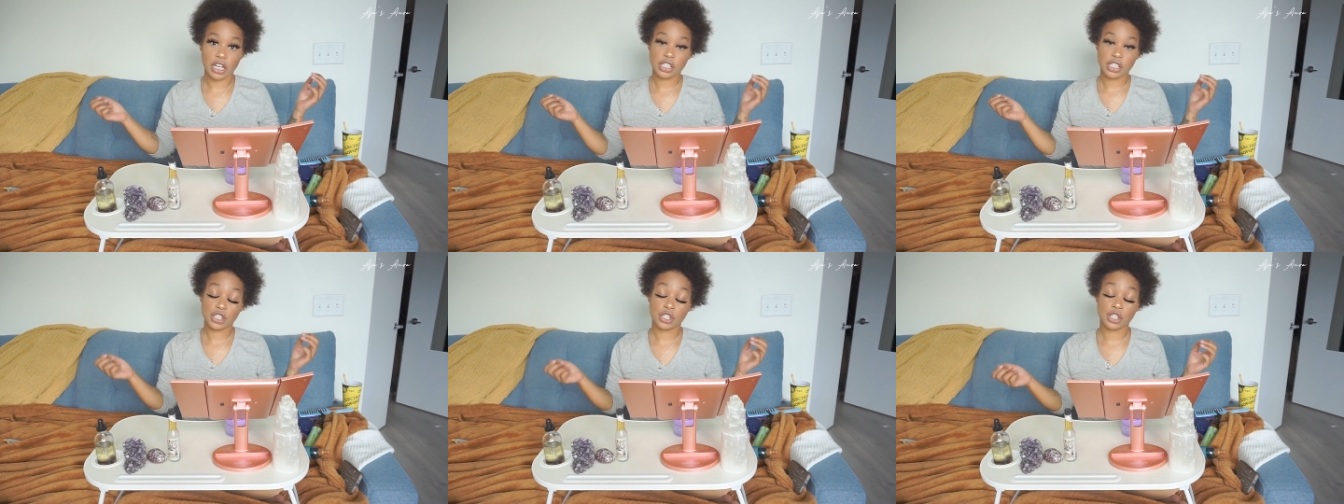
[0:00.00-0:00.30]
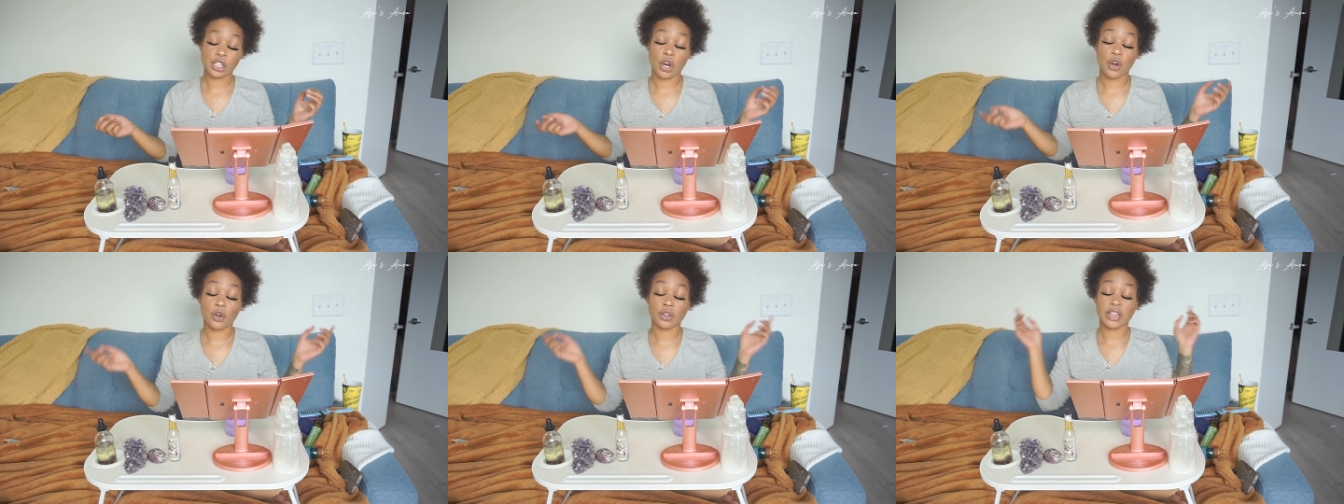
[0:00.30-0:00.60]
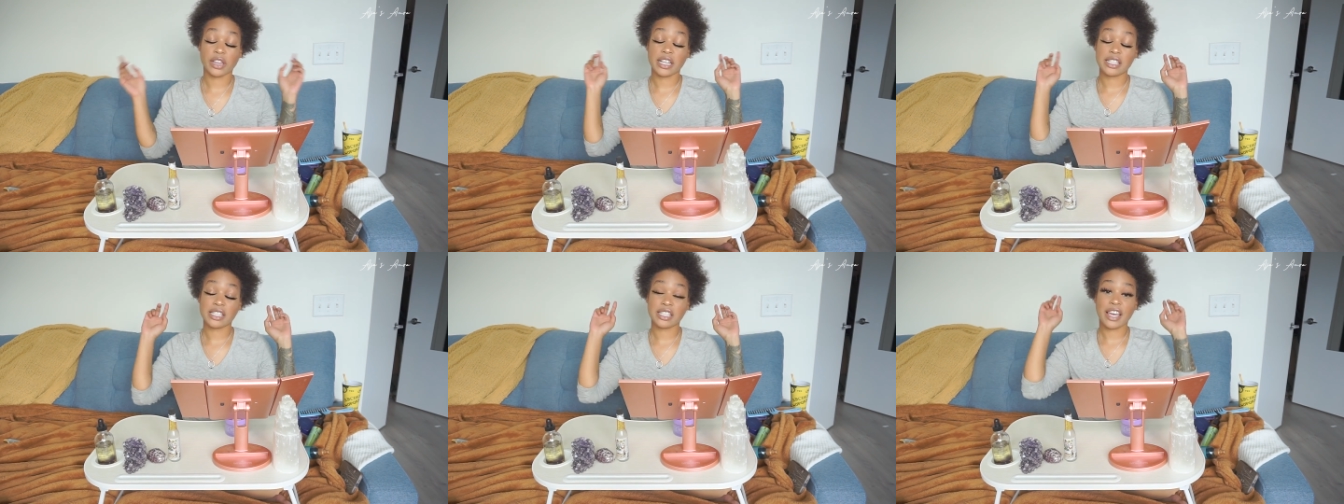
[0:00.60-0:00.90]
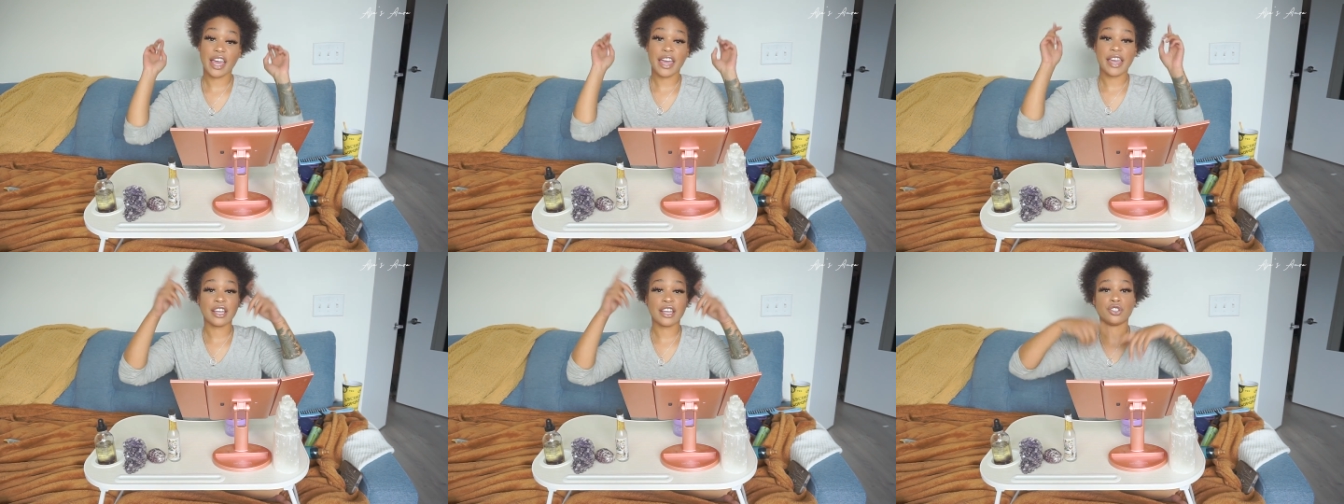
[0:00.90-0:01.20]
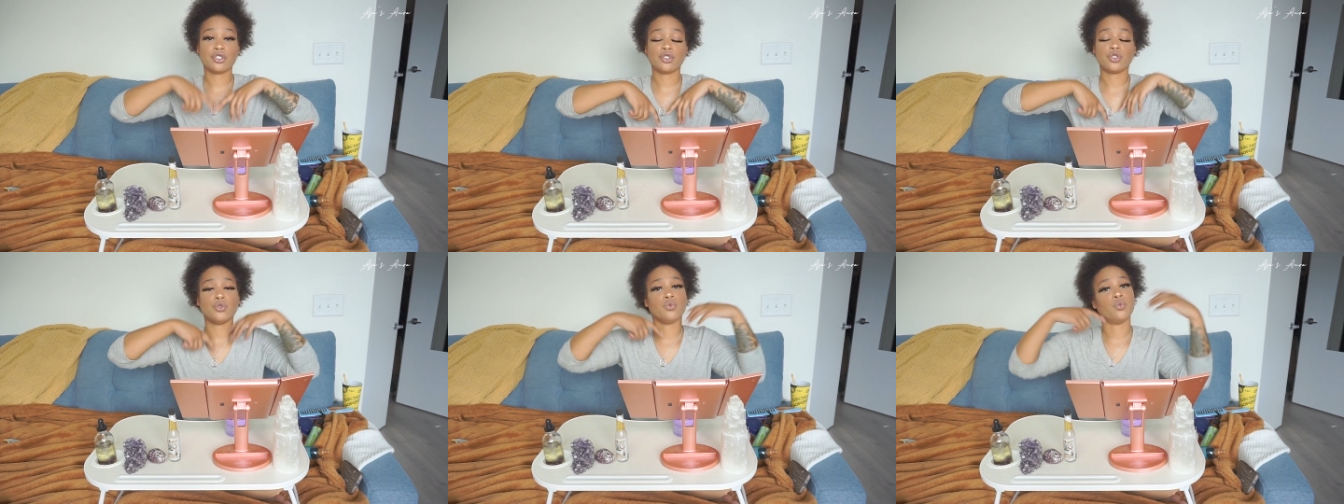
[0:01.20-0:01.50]
So let's get
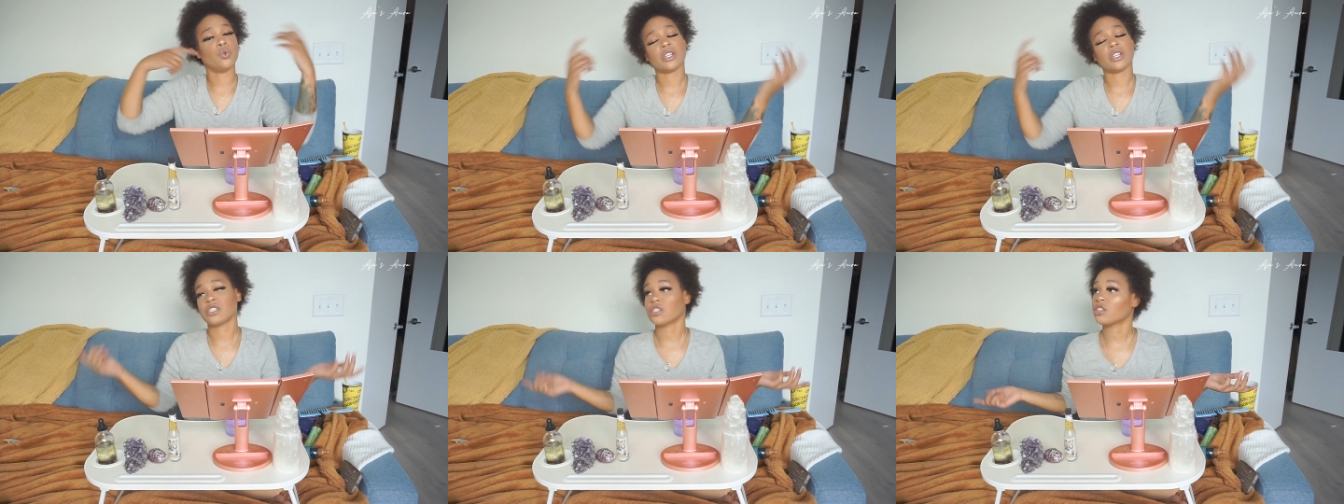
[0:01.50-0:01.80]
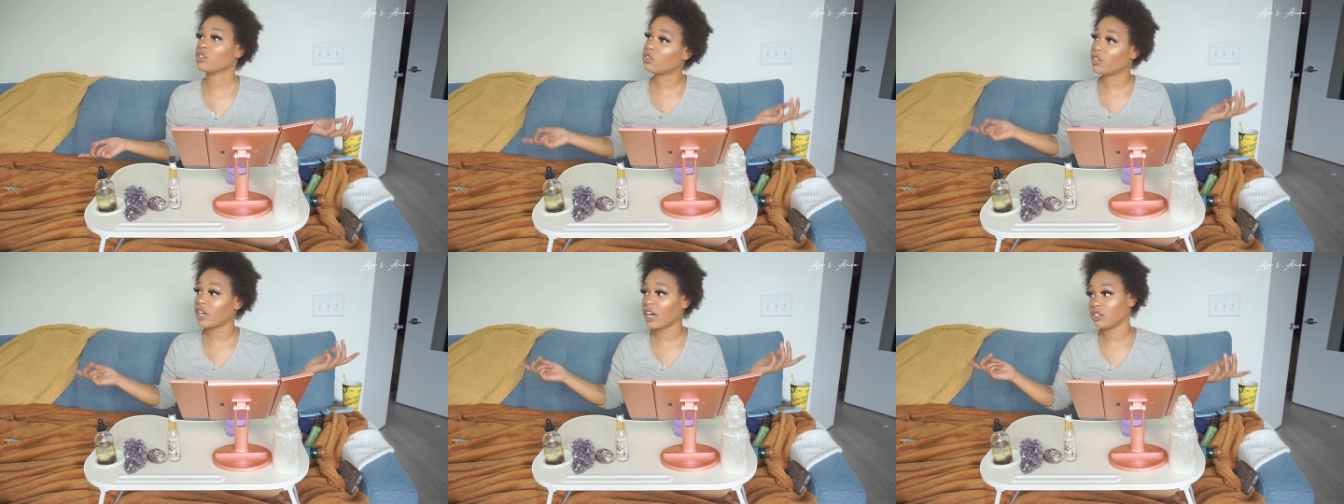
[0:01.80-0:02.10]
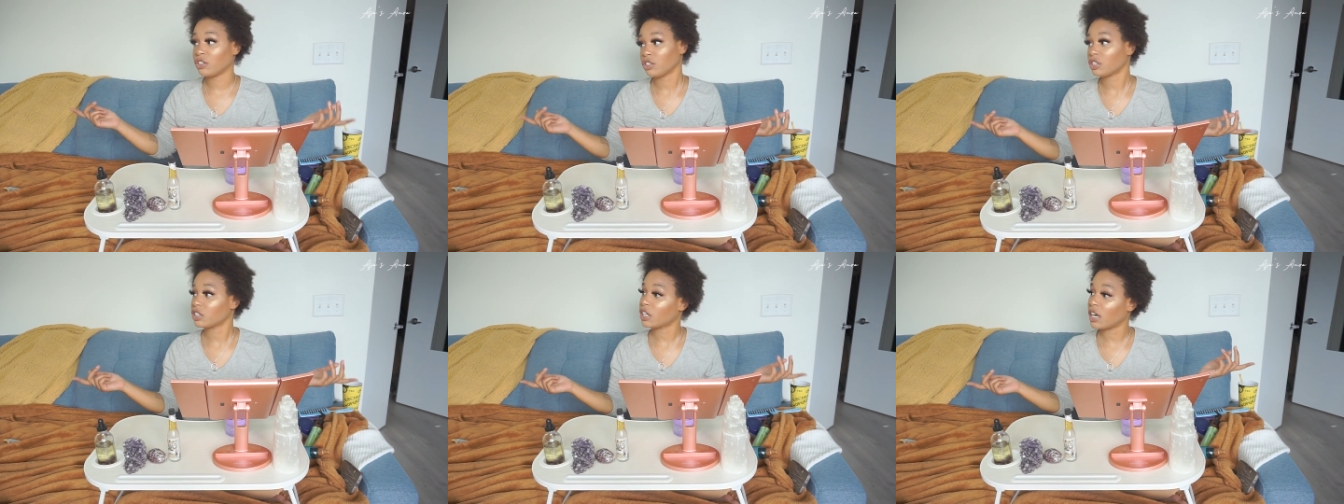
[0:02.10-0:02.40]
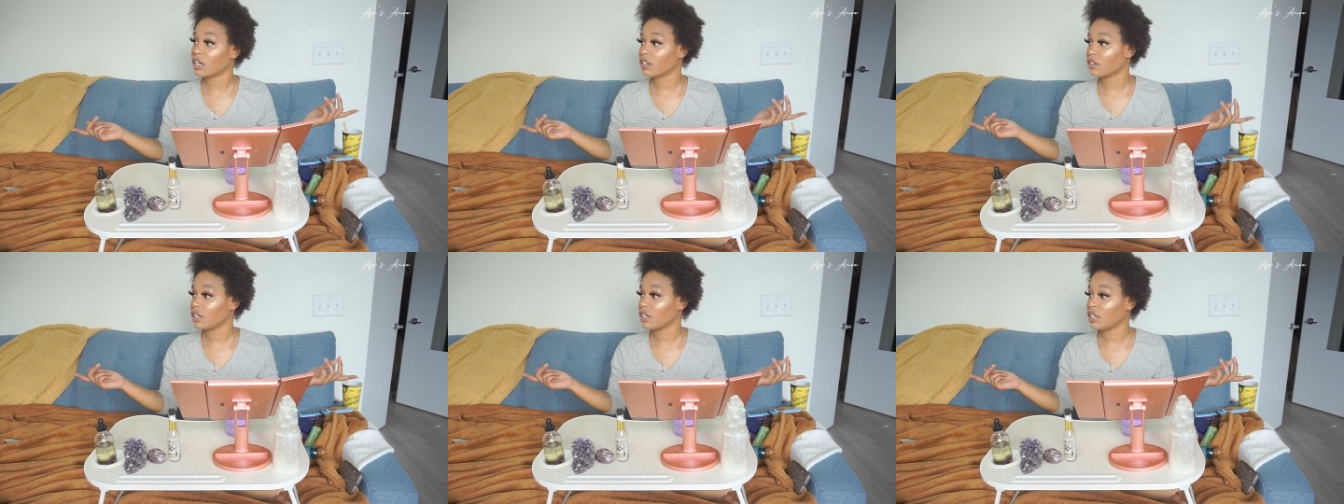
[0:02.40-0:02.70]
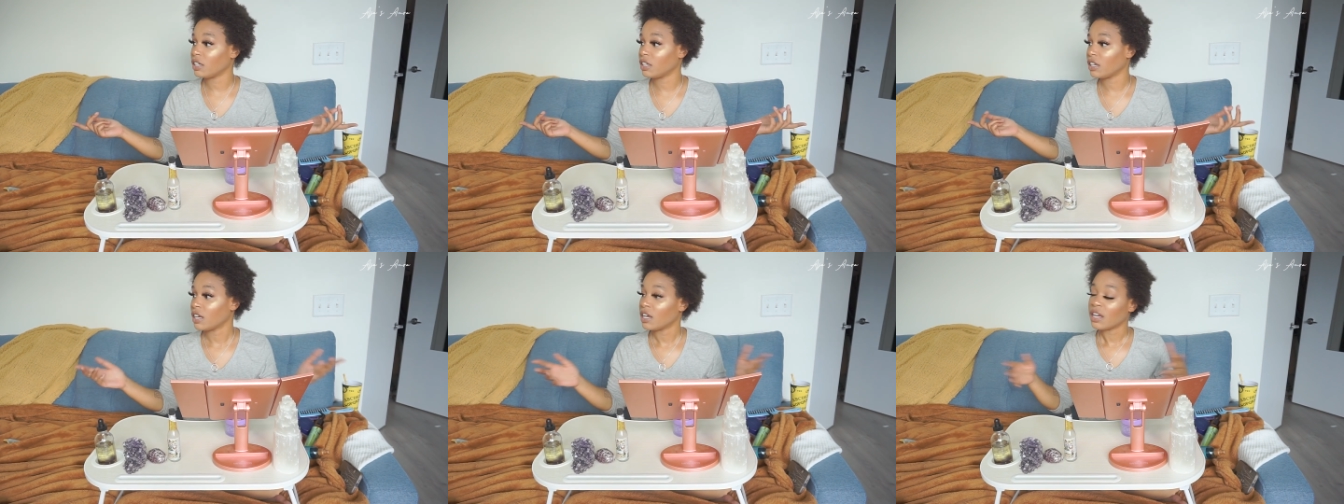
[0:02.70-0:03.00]
into what's the crown
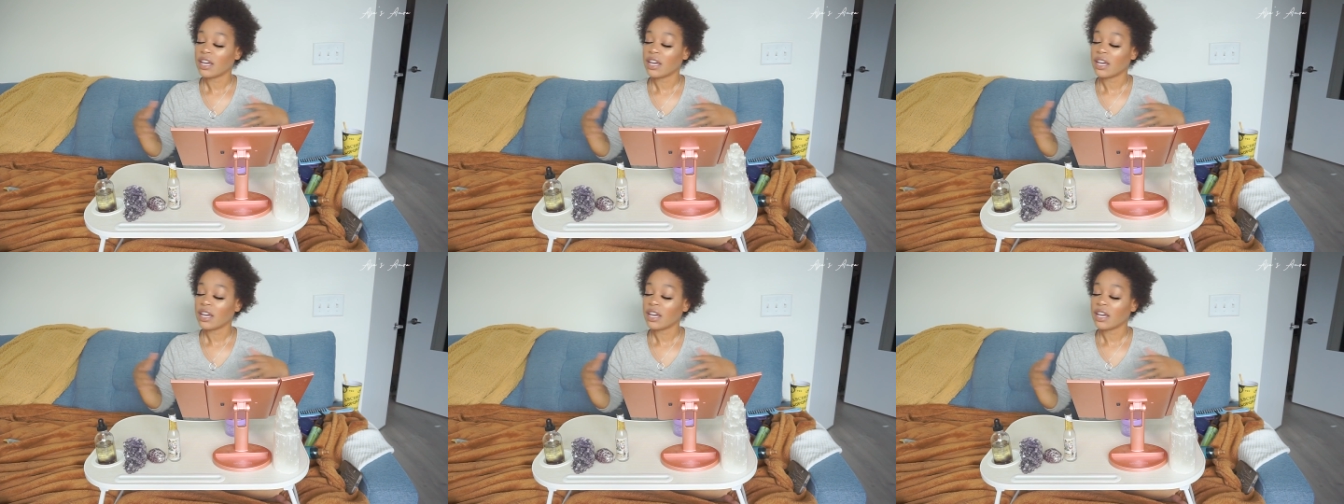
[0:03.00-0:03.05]
chakra?